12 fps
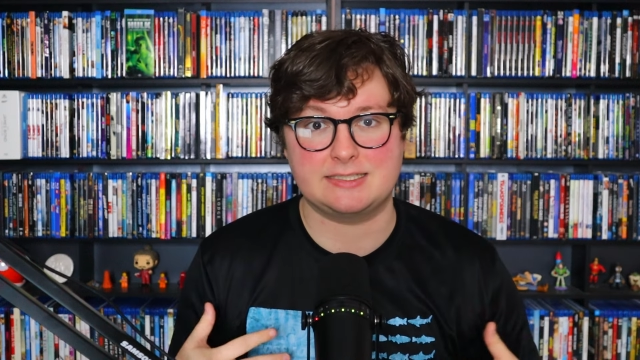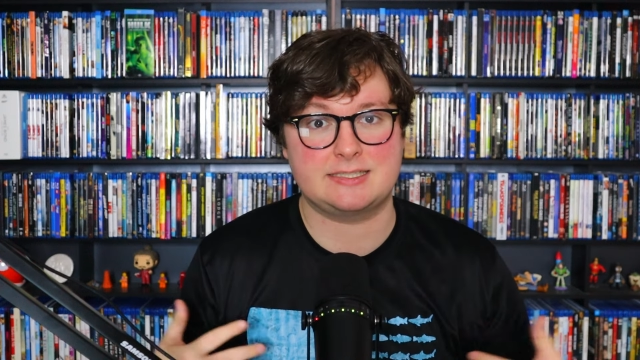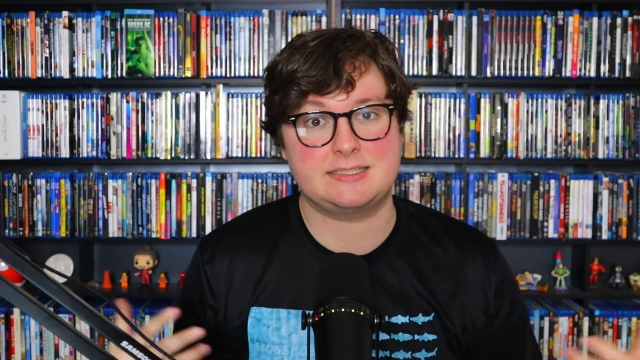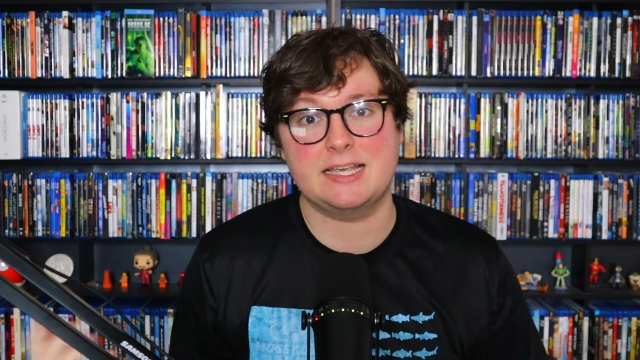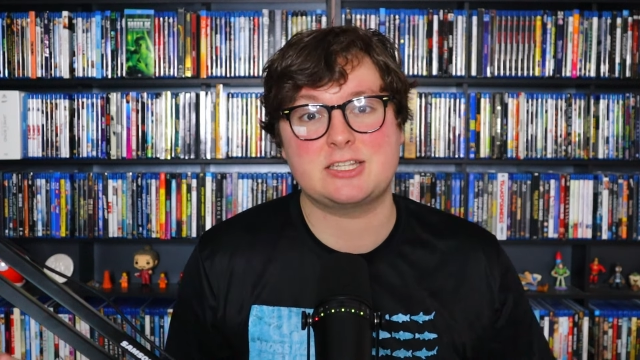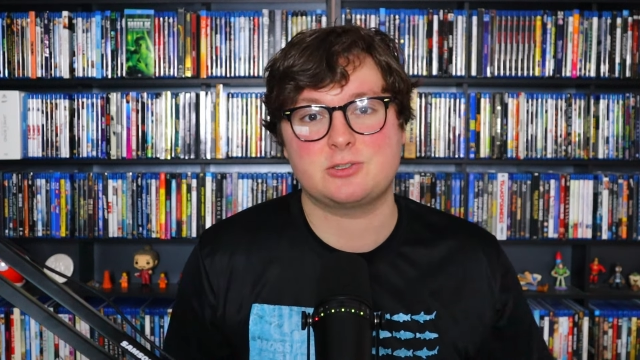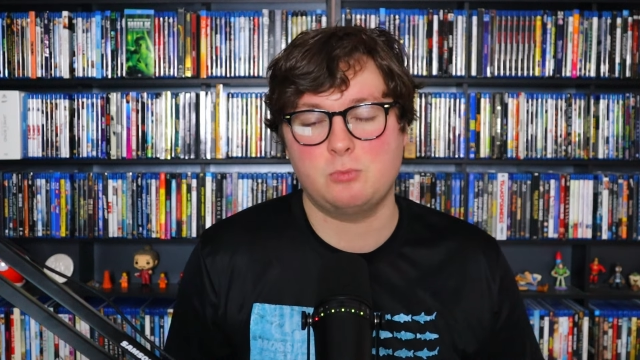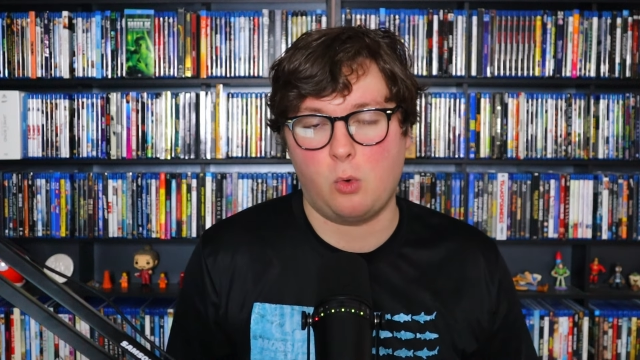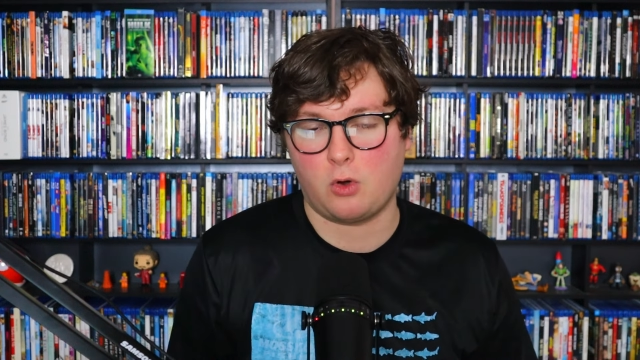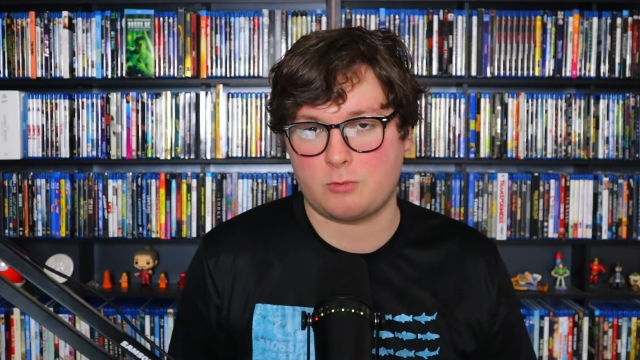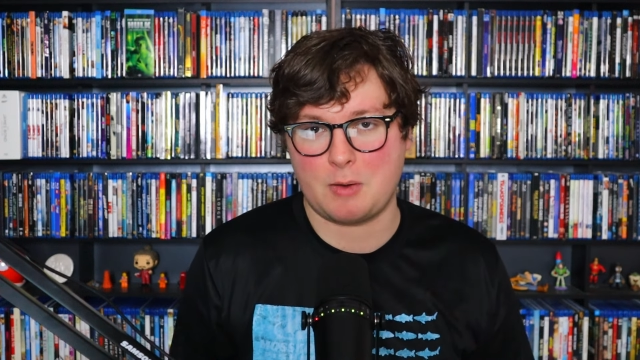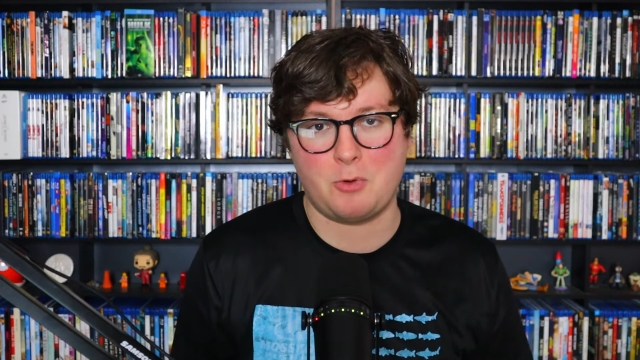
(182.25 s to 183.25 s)
six
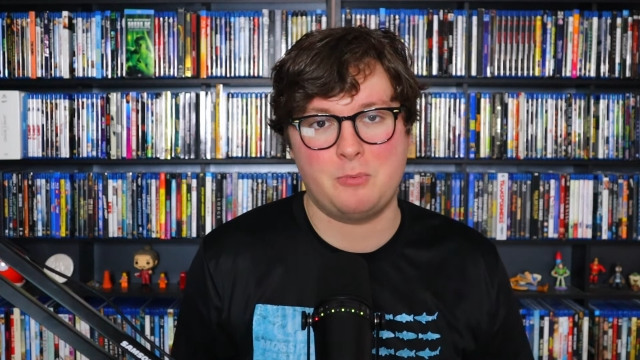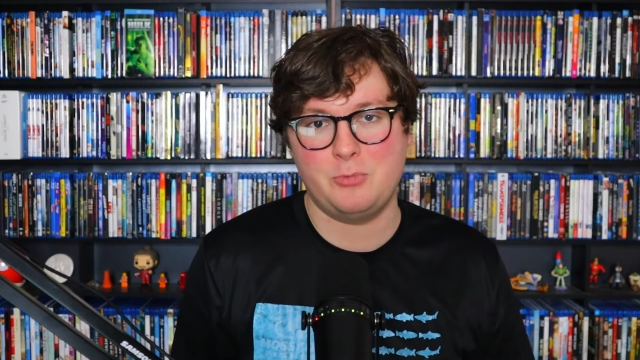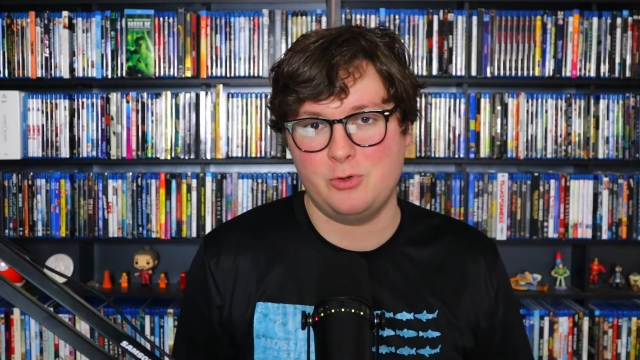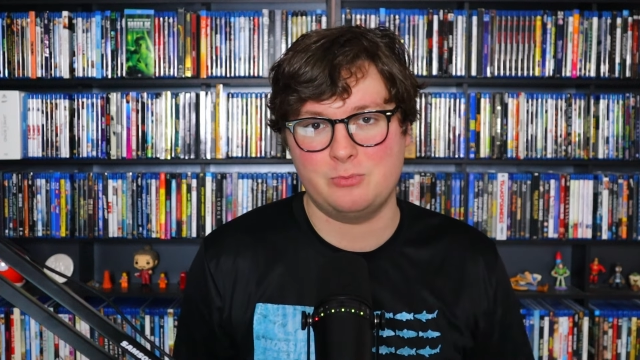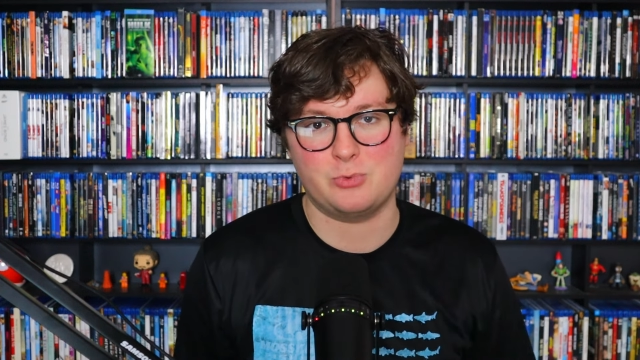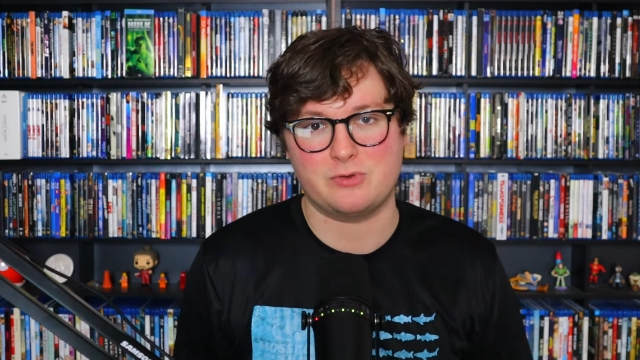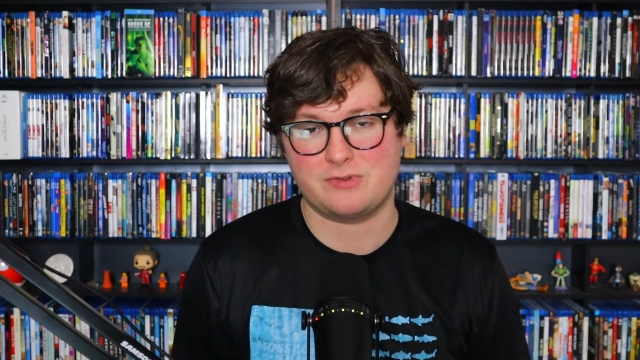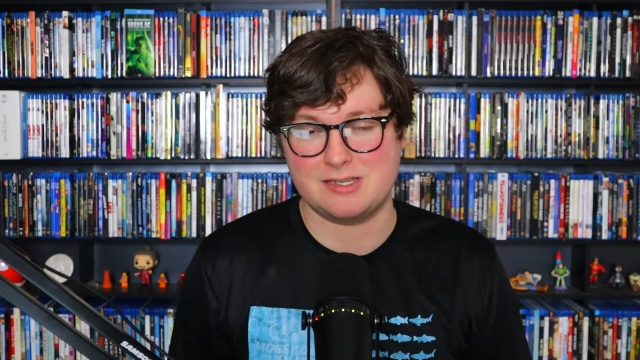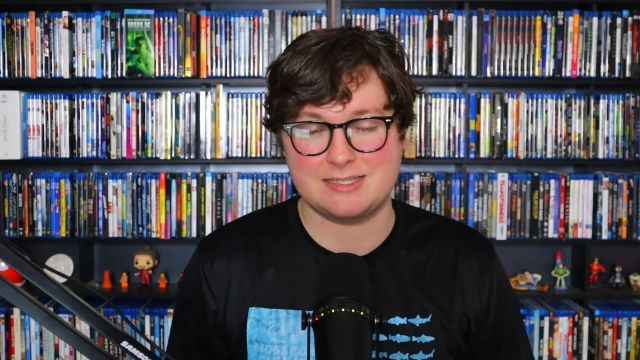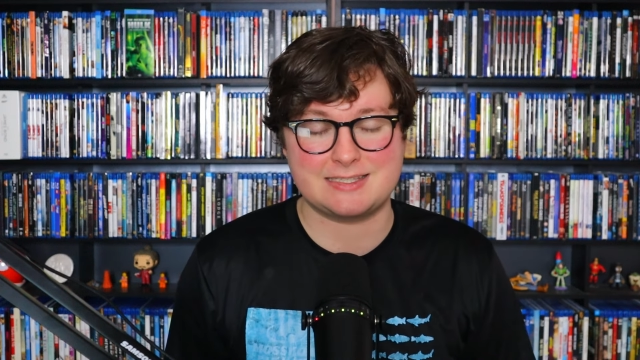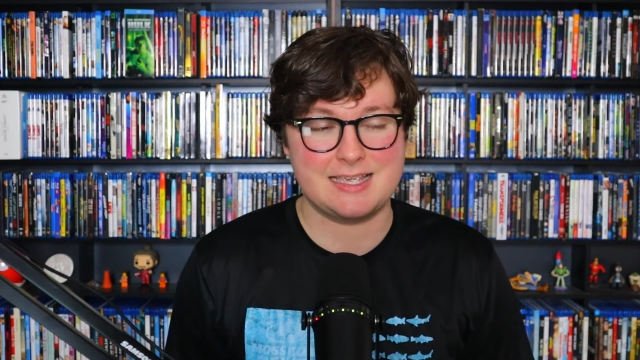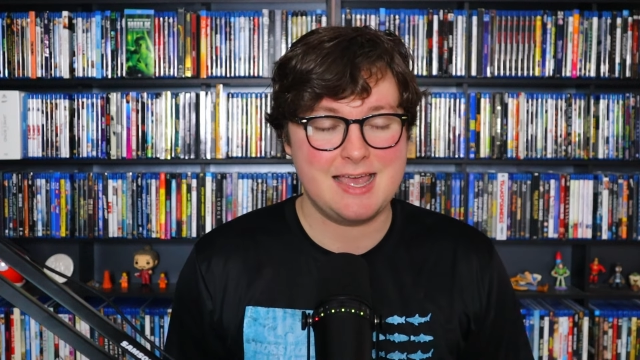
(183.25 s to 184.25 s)
more Rebel Moon
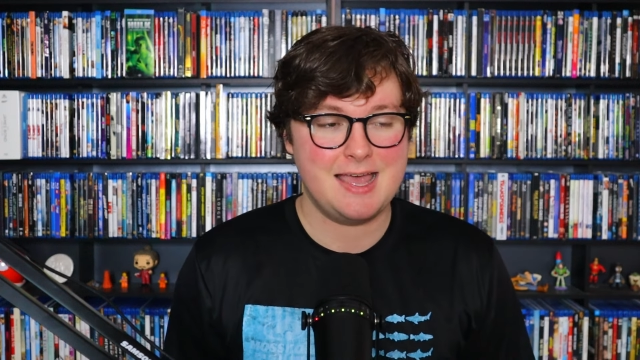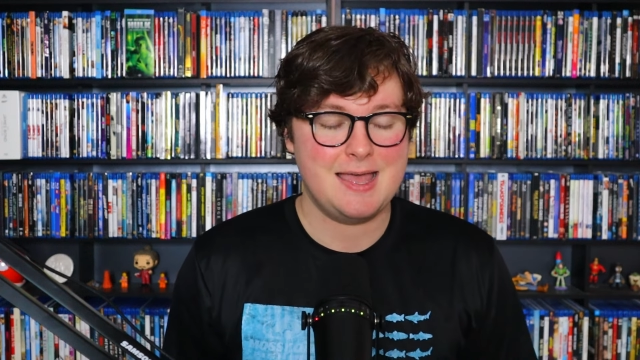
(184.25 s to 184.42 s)
movies.